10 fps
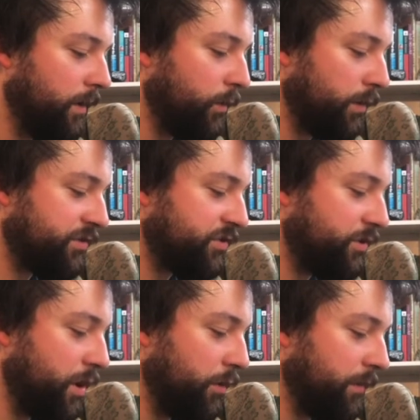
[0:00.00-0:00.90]
or
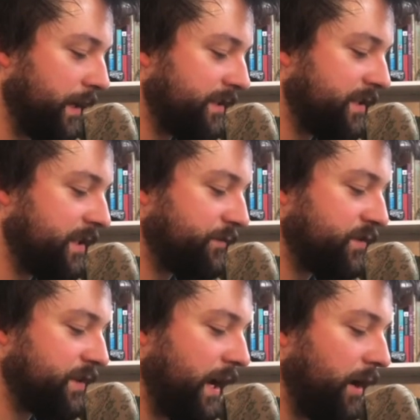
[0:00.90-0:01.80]
snow that sifts
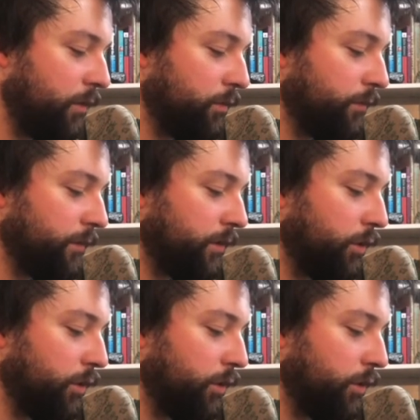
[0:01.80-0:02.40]
down over